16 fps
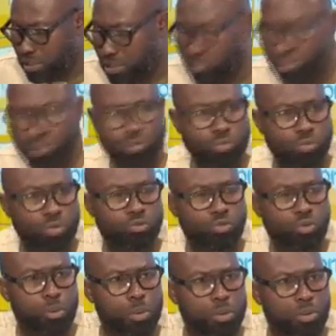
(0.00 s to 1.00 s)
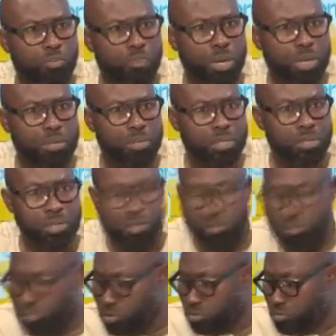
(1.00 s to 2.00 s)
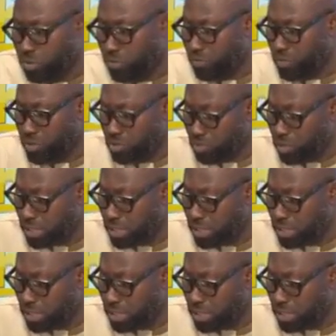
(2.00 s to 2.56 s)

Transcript: So go to a member of parliament, go to revenue